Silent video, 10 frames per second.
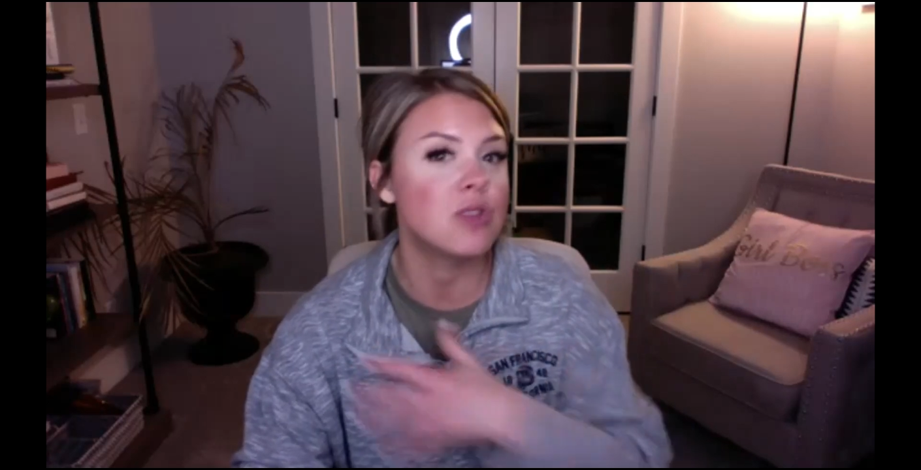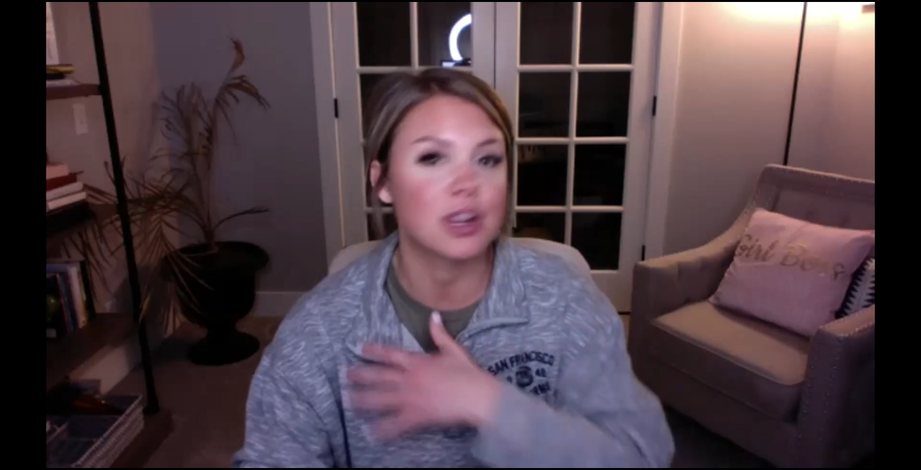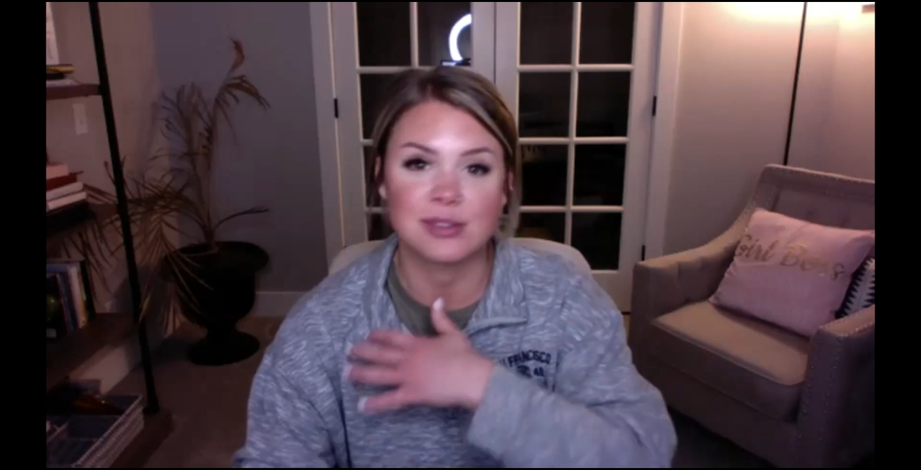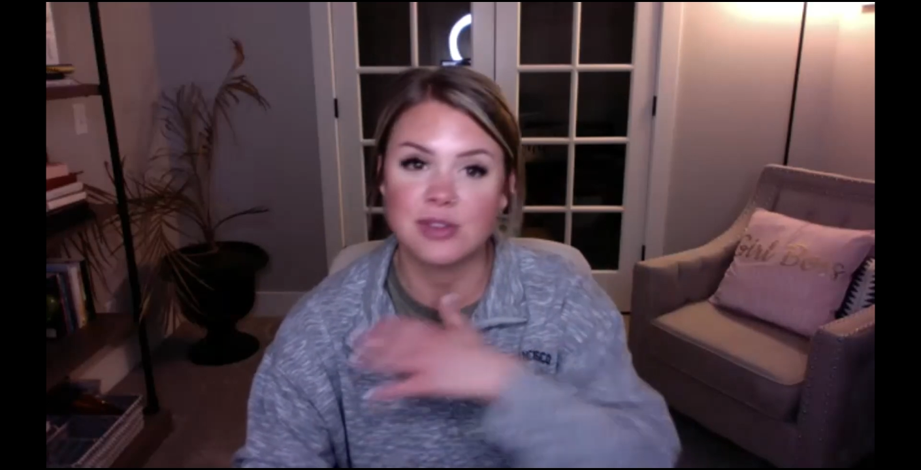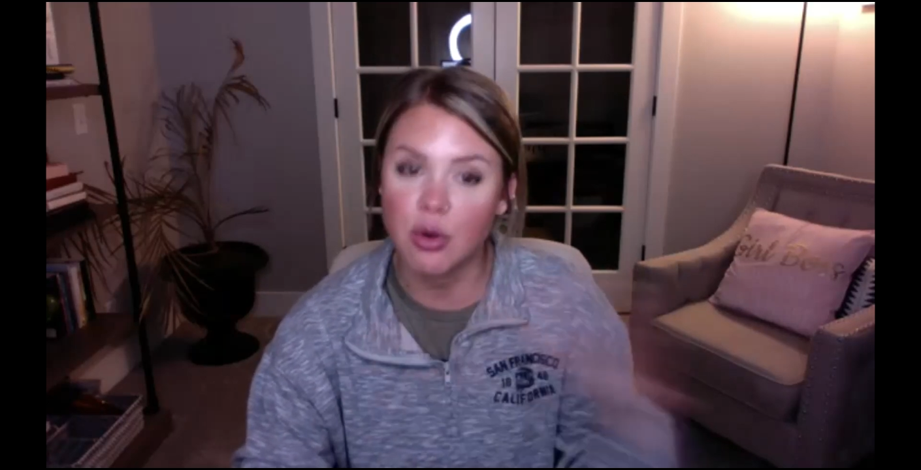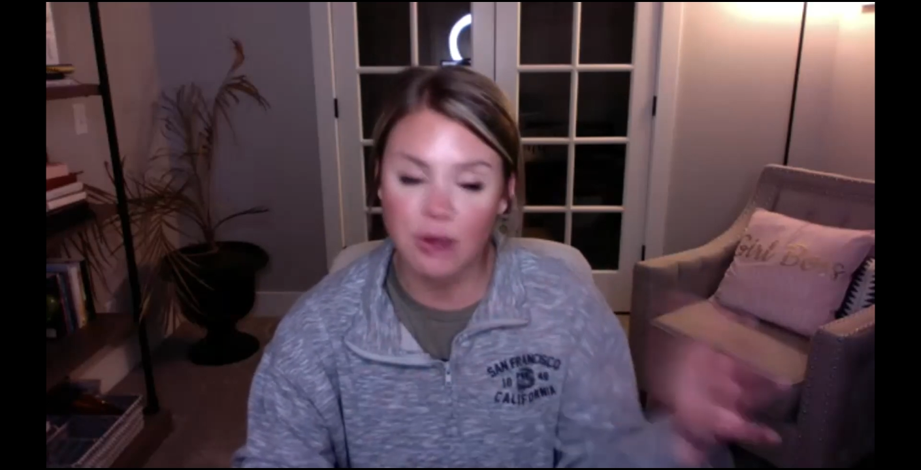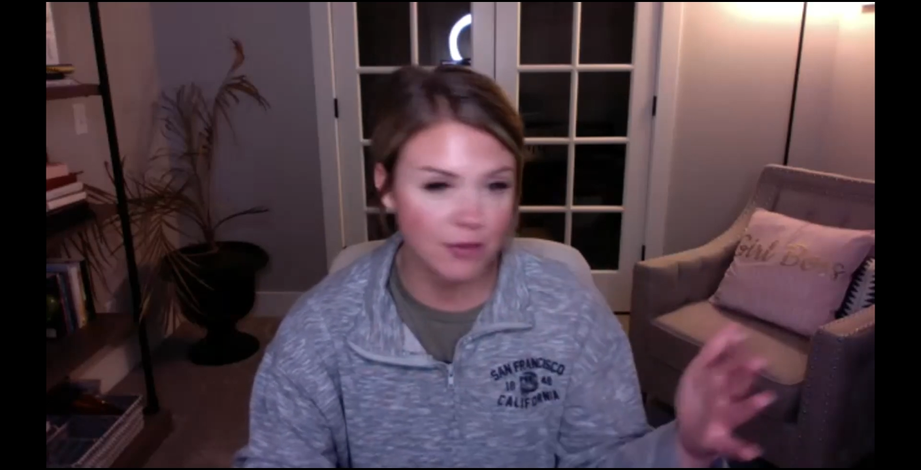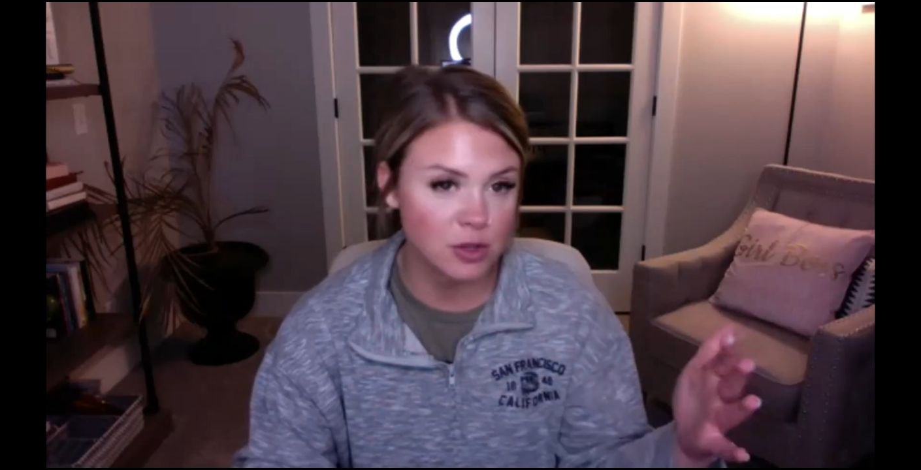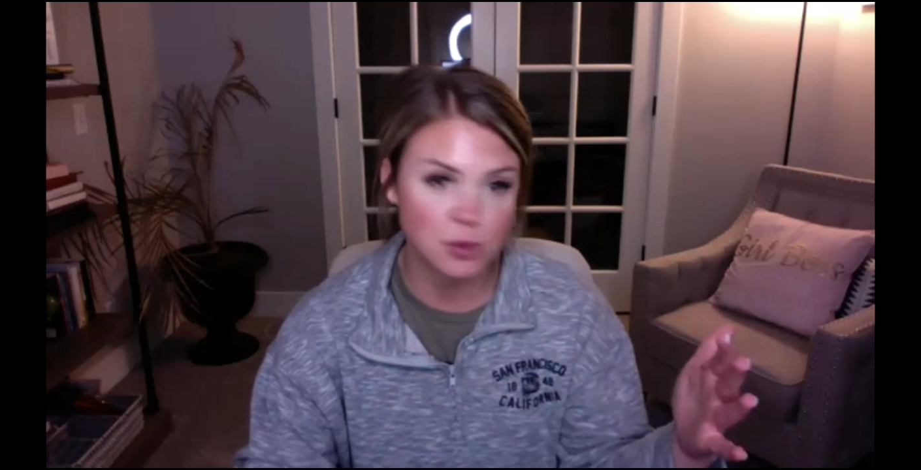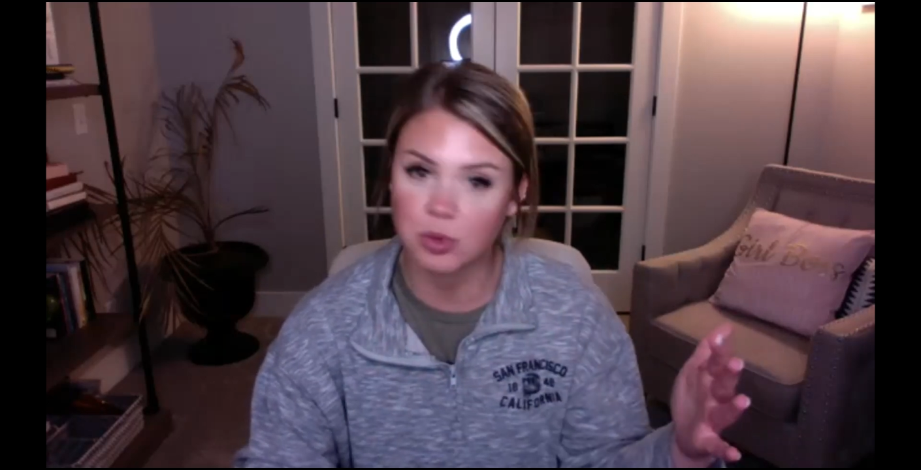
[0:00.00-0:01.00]
there's no
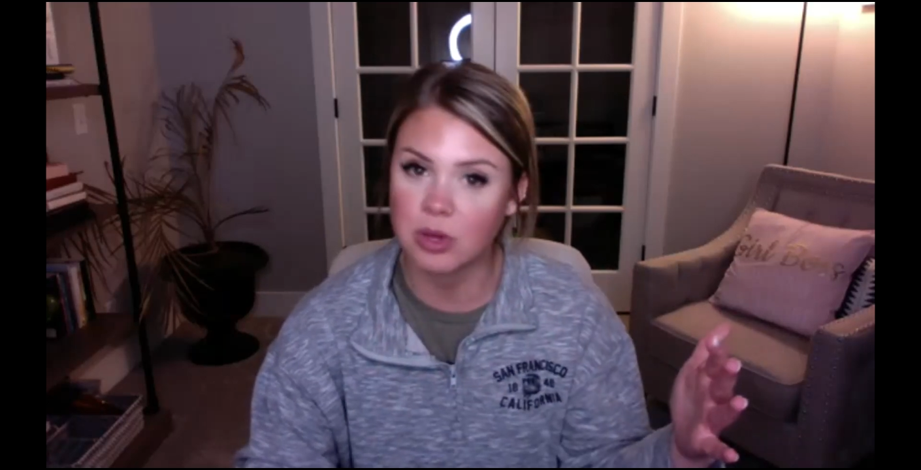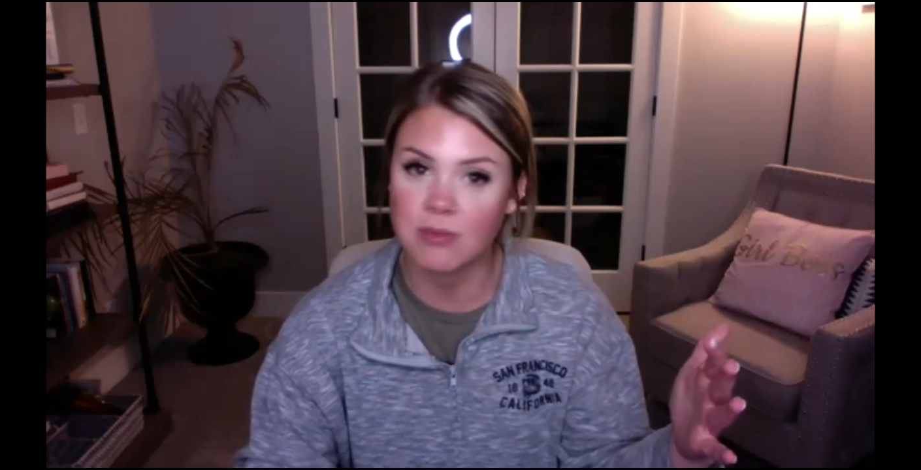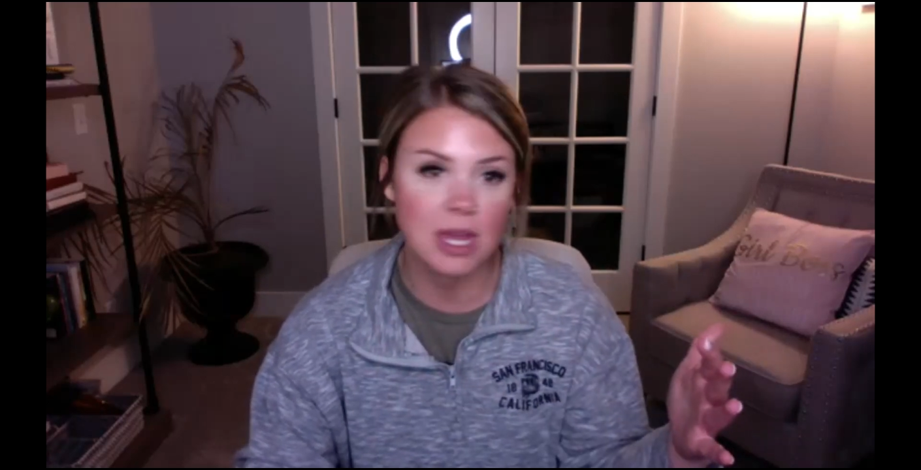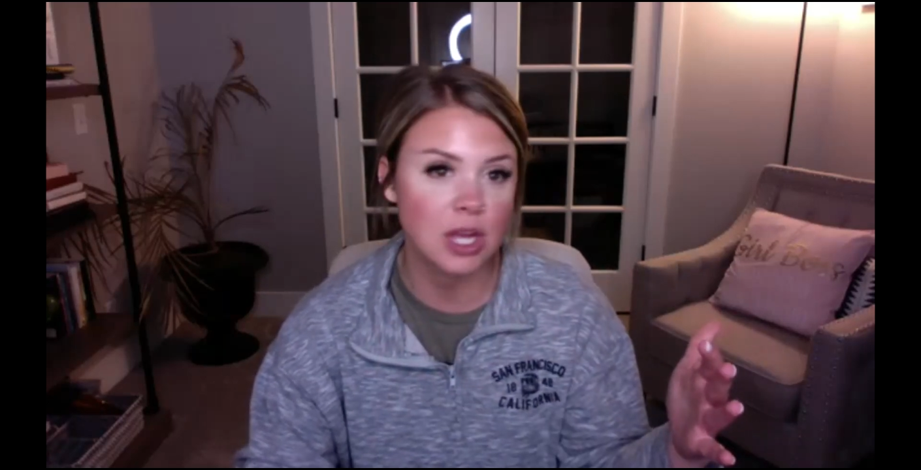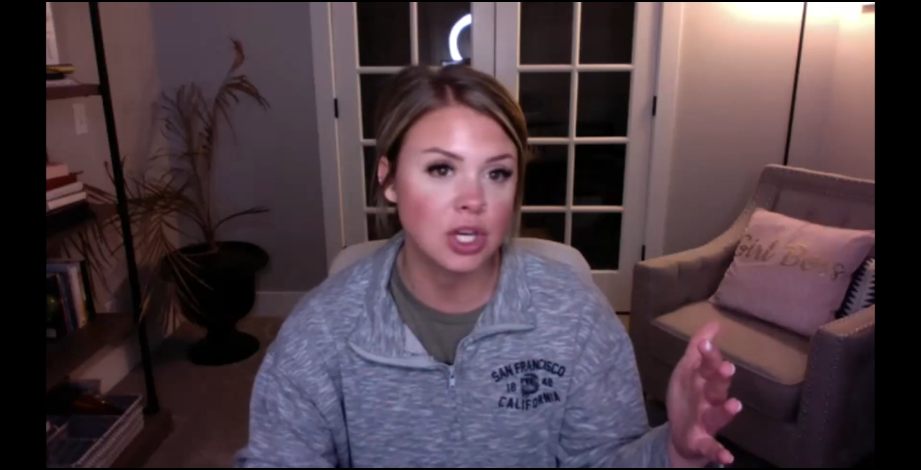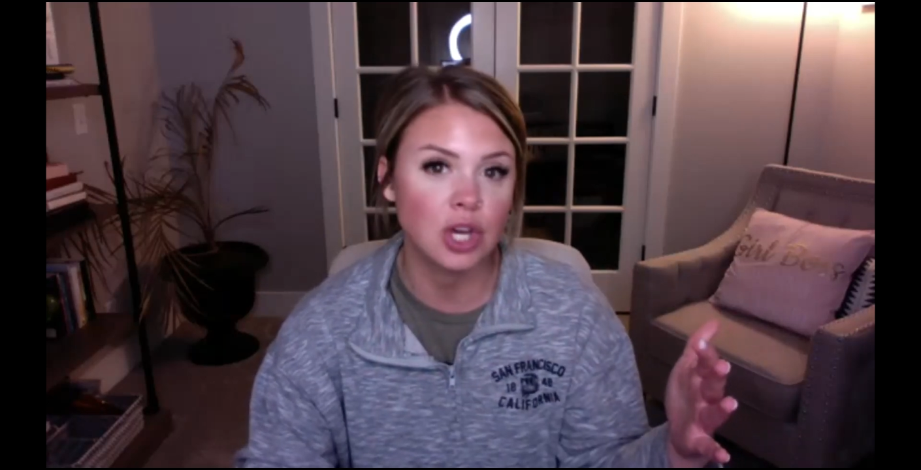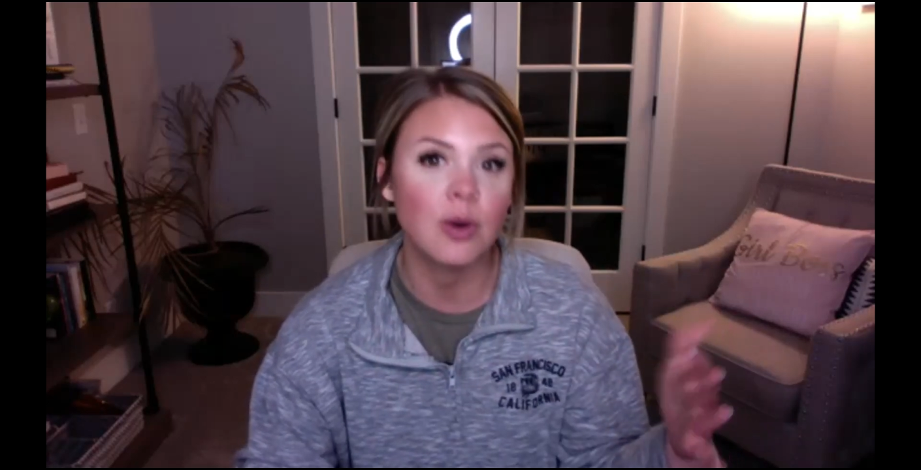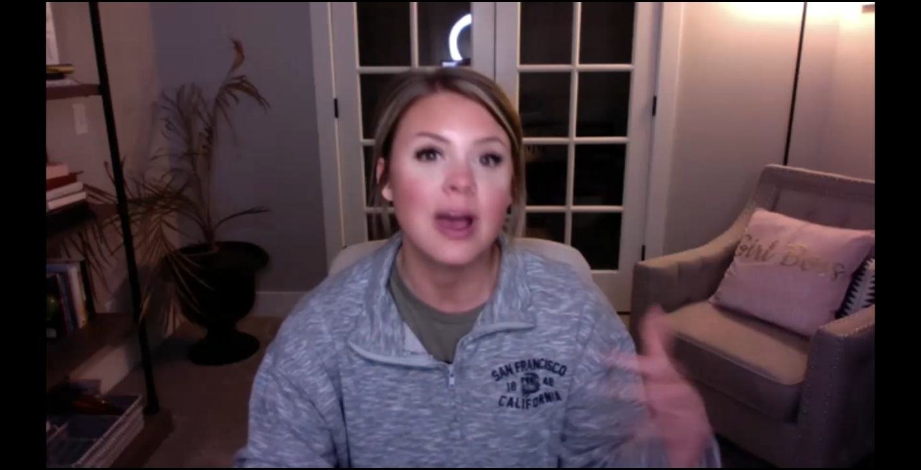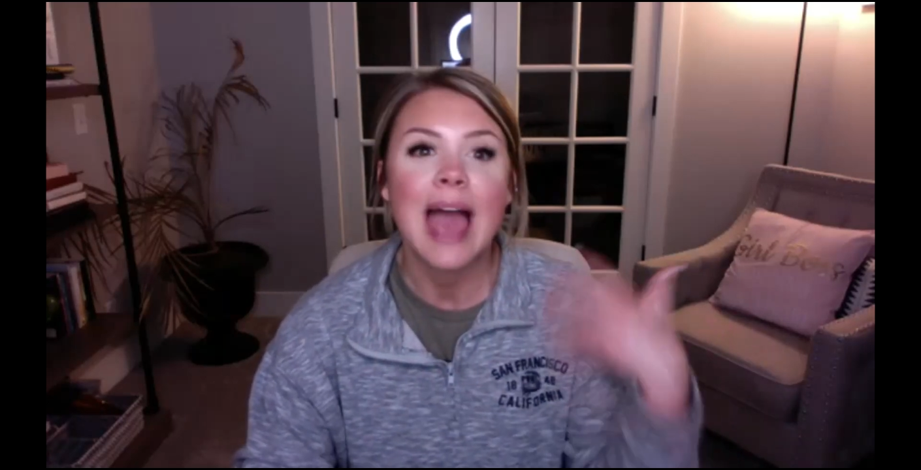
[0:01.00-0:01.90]
difference between me and you,